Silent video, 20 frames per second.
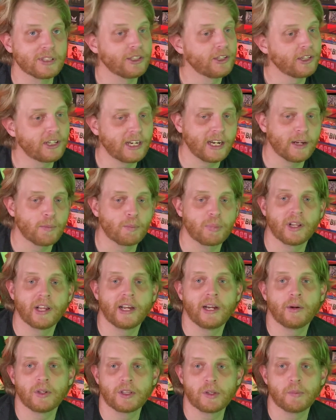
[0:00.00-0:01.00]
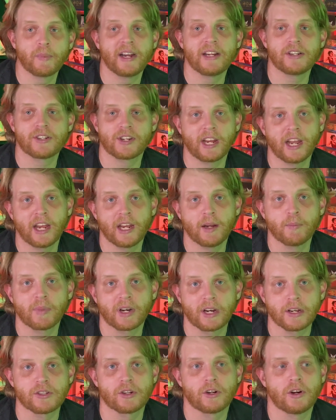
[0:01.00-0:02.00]
that you can't play with the base game
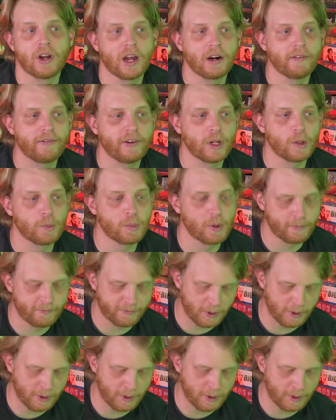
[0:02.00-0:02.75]
because they're not available